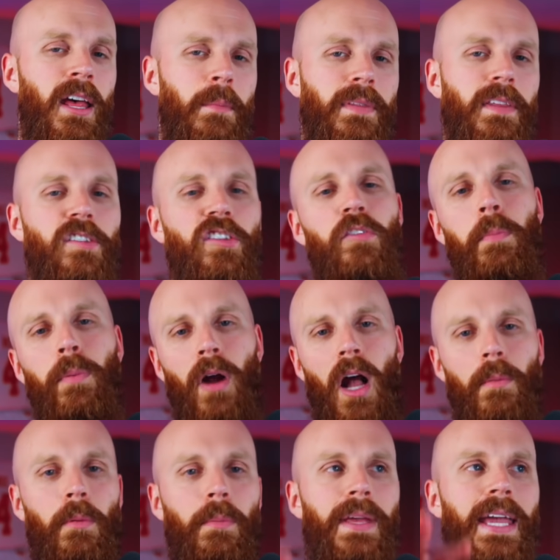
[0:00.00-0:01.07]
but this is
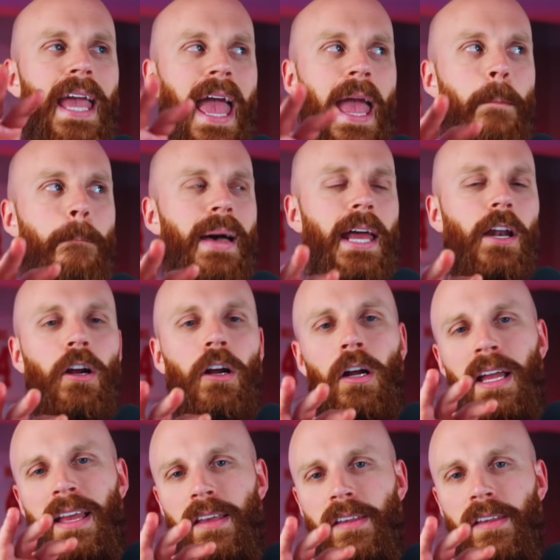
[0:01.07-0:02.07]
probably a better